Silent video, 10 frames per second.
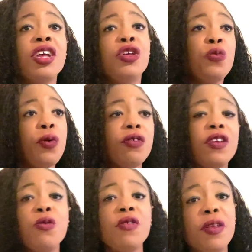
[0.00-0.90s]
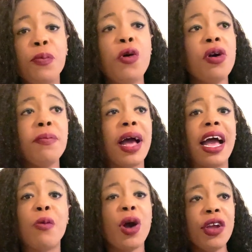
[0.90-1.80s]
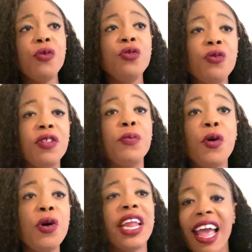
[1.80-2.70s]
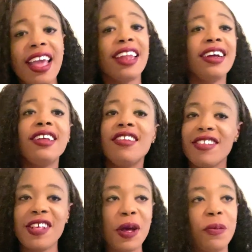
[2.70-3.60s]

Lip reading: You're supposed to use the bowl, man. Why you don't use the bowl? Now you gotta clean this up.